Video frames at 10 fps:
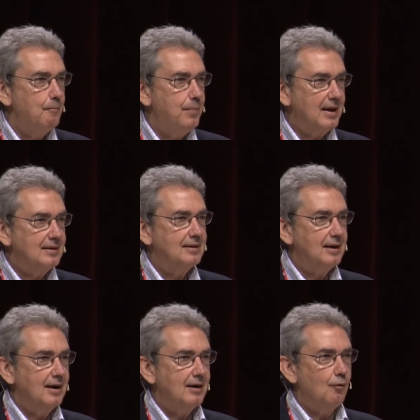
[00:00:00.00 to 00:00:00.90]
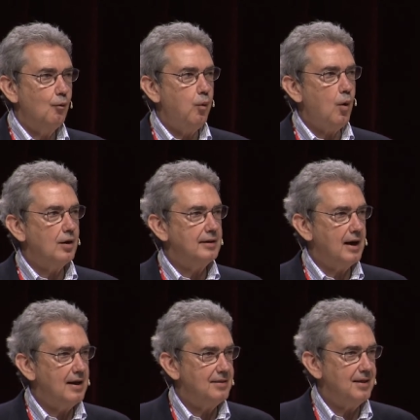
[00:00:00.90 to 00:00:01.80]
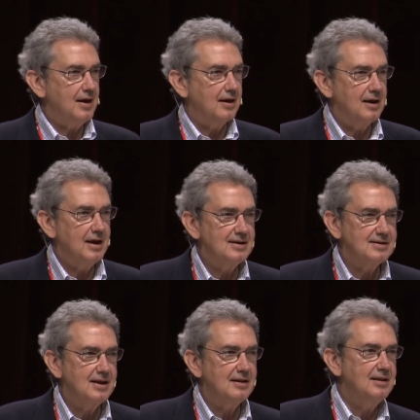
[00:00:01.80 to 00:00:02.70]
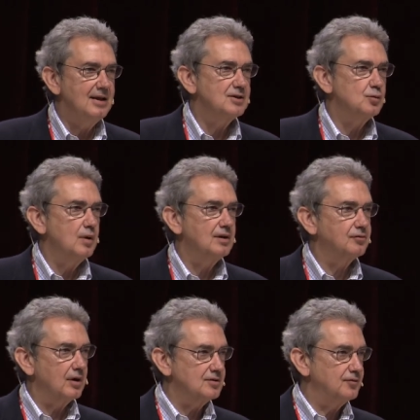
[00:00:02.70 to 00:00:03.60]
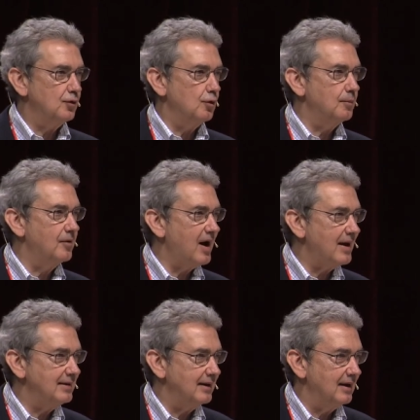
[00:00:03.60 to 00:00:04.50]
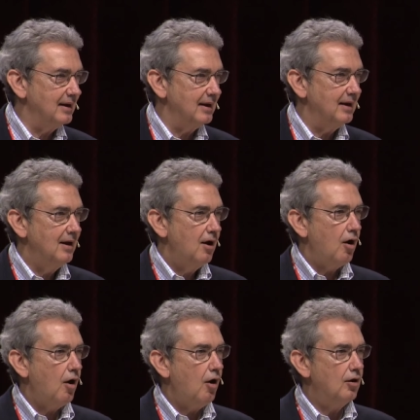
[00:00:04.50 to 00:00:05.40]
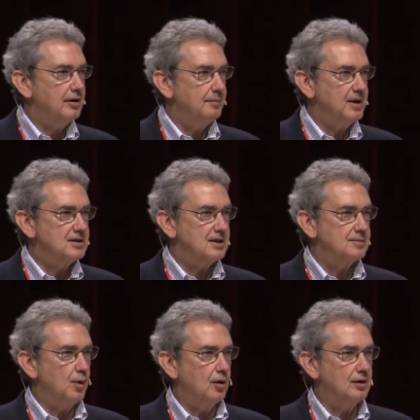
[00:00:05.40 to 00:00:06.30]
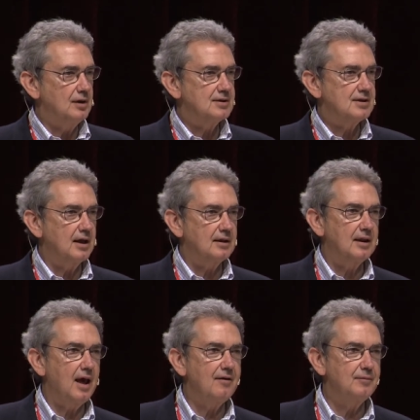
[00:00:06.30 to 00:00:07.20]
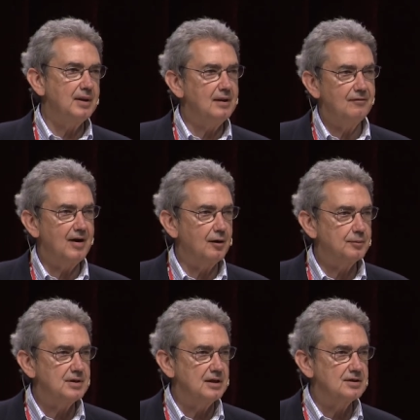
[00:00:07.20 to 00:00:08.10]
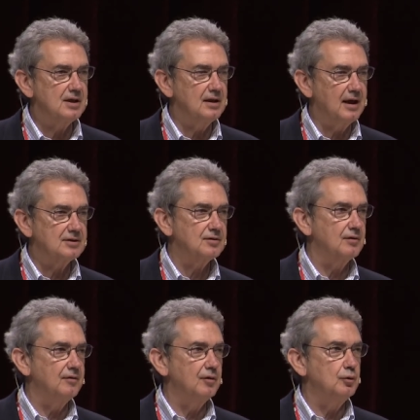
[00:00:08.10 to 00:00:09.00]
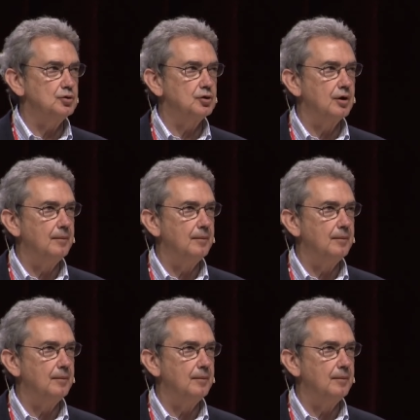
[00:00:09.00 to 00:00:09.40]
But uh, what I think is that this will transform radically all the business models that have been developed since the Industrial Revolution.